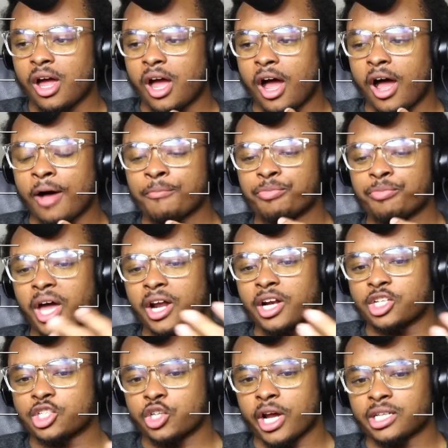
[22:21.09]
I'm not
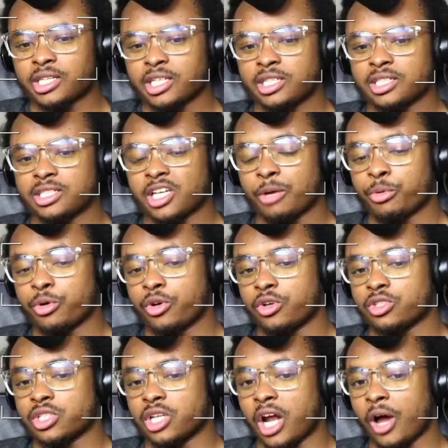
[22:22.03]
attracting the type of girls
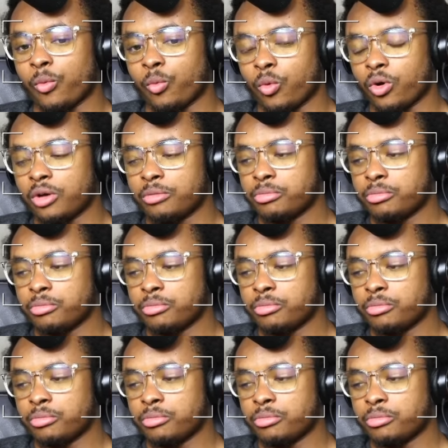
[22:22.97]
that I want,